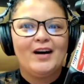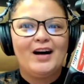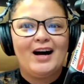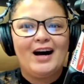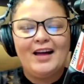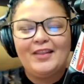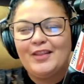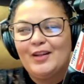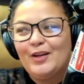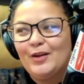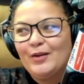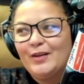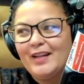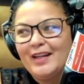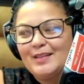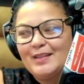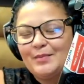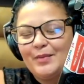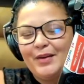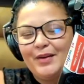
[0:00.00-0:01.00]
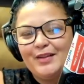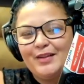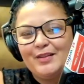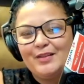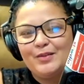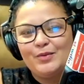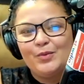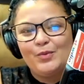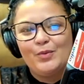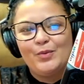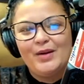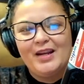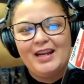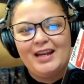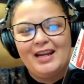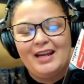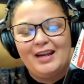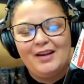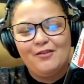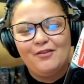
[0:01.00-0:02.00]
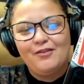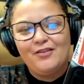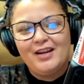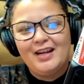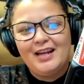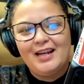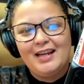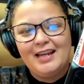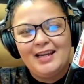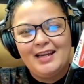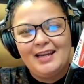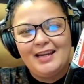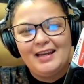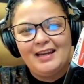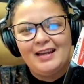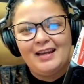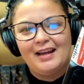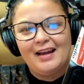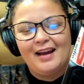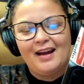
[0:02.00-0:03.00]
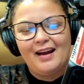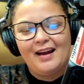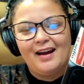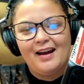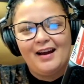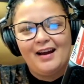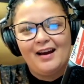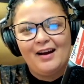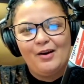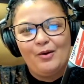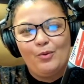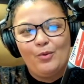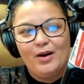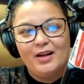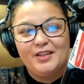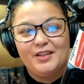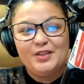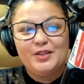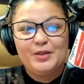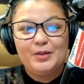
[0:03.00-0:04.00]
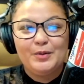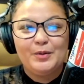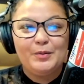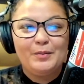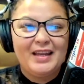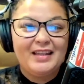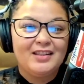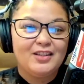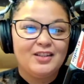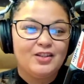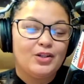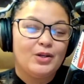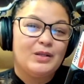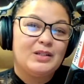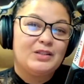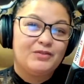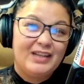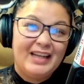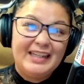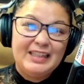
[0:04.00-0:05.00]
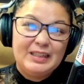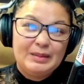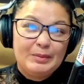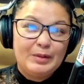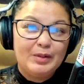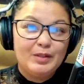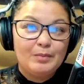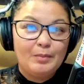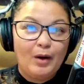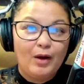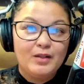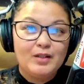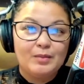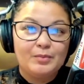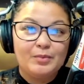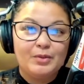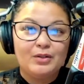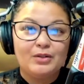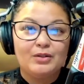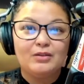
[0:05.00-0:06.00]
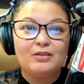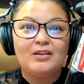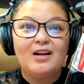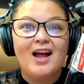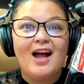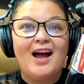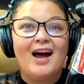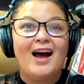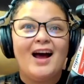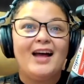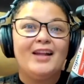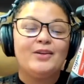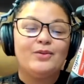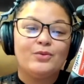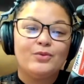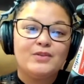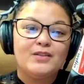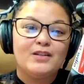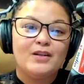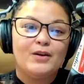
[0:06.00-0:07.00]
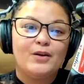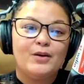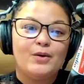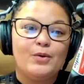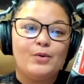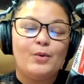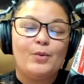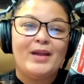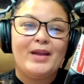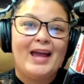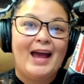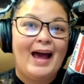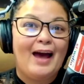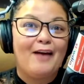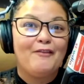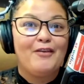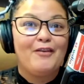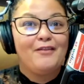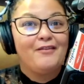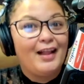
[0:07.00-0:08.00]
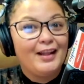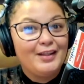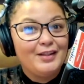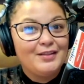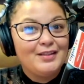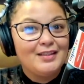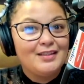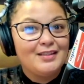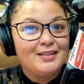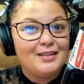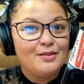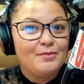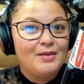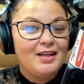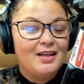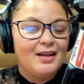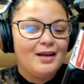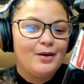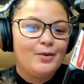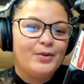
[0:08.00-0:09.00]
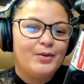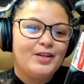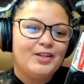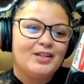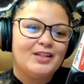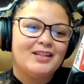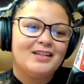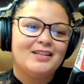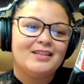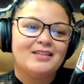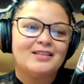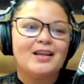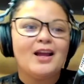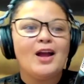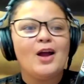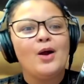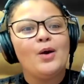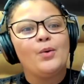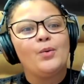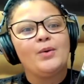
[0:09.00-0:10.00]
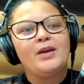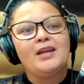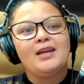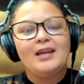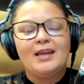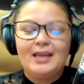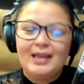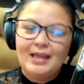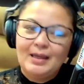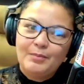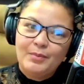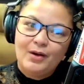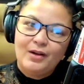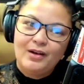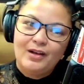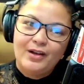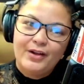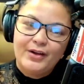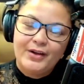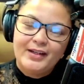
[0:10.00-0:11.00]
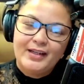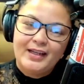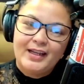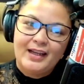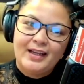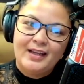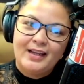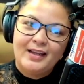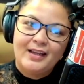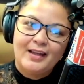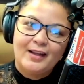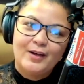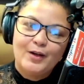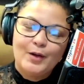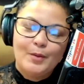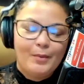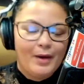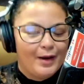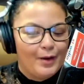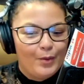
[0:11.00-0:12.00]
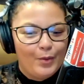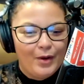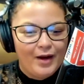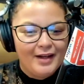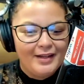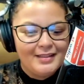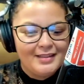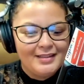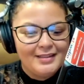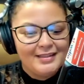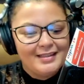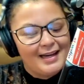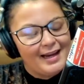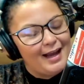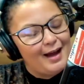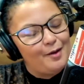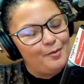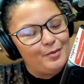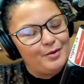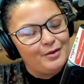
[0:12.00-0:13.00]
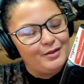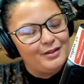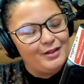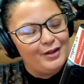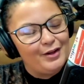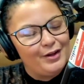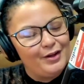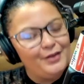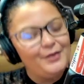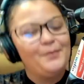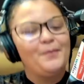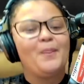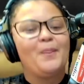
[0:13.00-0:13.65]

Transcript: At the LORNA experience, we really want to make the show as relatable as possible, and also we have a value system here, which is we keep on learning no matter what, stay humble and learn,